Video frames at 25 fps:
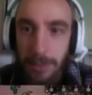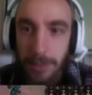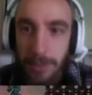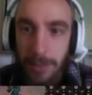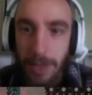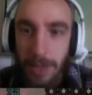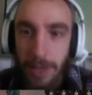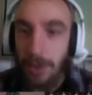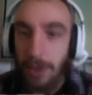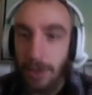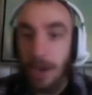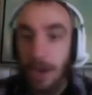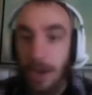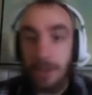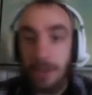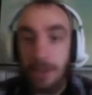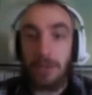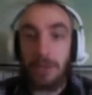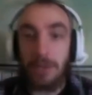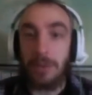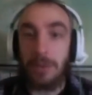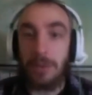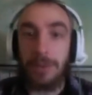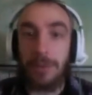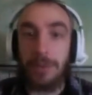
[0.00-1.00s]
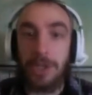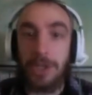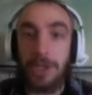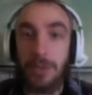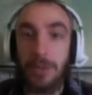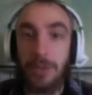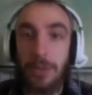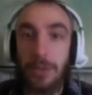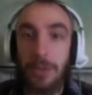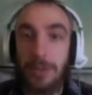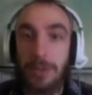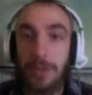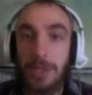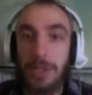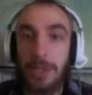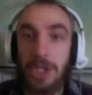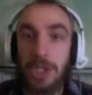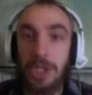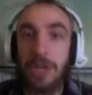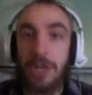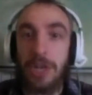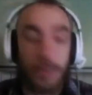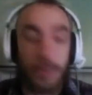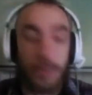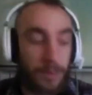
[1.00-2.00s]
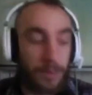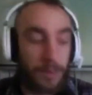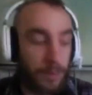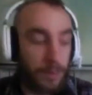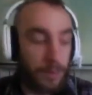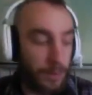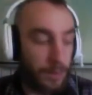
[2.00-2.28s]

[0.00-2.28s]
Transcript: I don't know how to deal with the pressure problems in general.